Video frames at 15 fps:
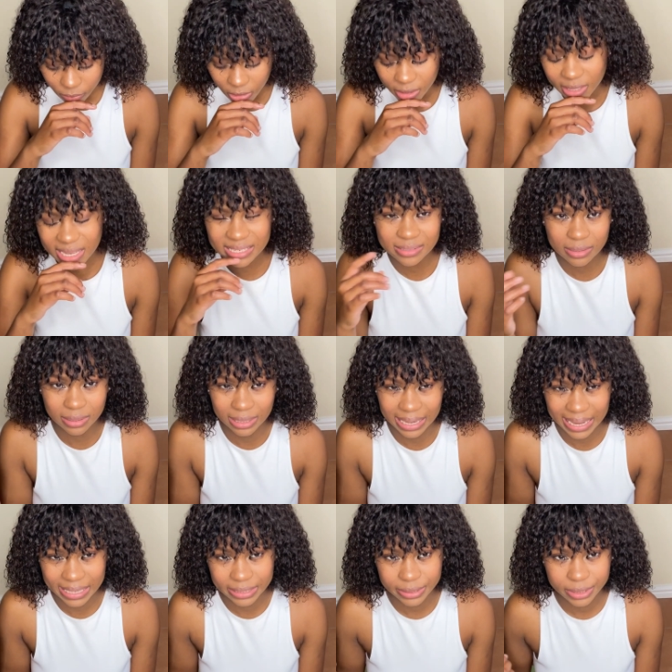They're still
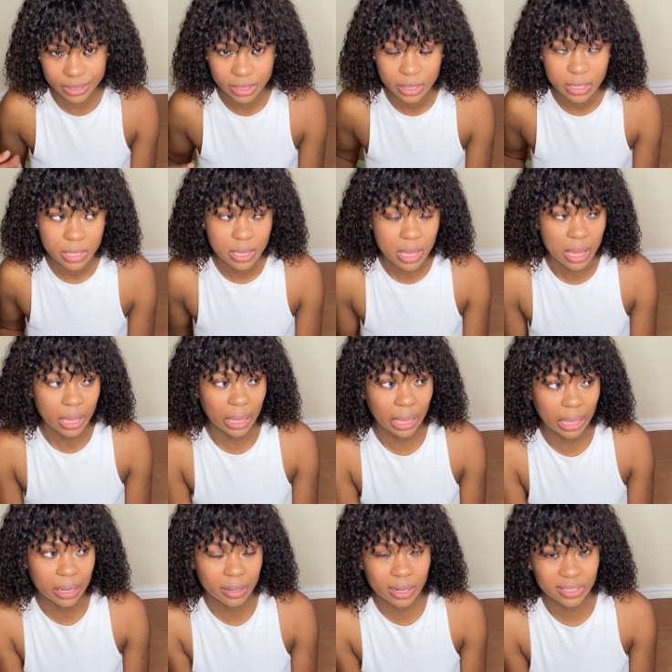light.
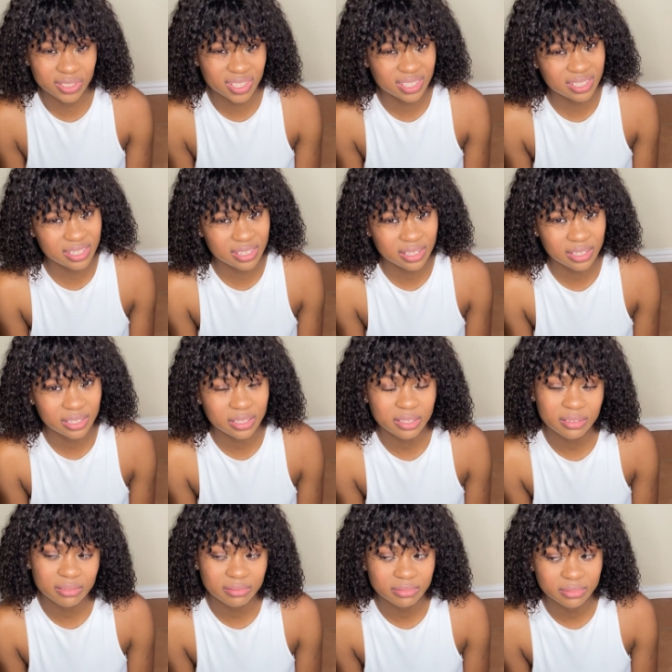I'll just see